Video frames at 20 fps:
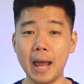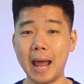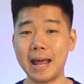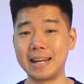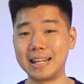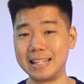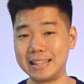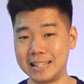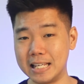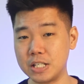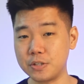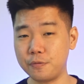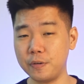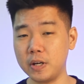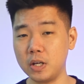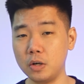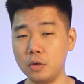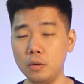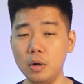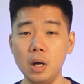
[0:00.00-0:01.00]
and in this
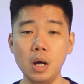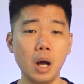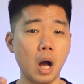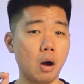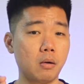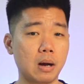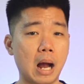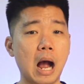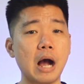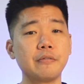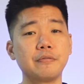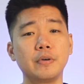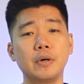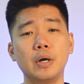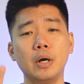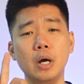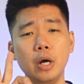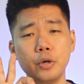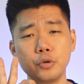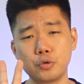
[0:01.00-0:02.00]
video, I'll
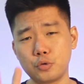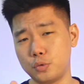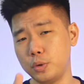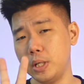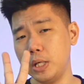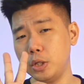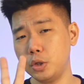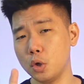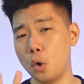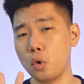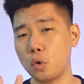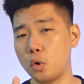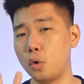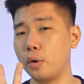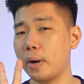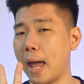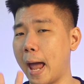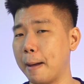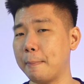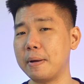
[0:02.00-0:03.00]
cover 3
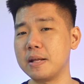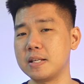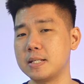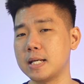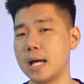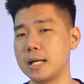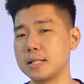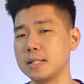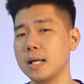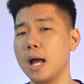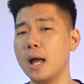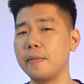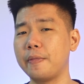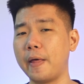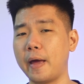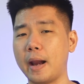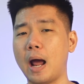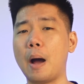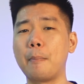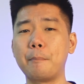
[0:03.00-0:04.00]
no-code app and SaaS
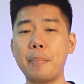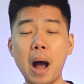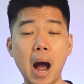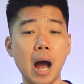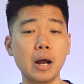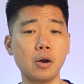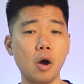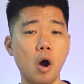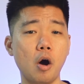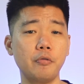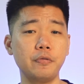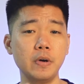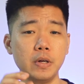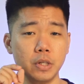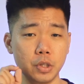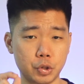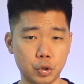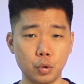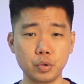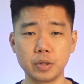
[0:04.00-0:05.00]
that are part of
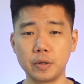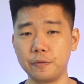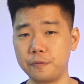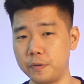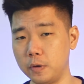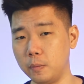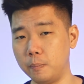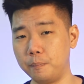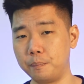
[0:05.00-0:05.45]
the chosen few.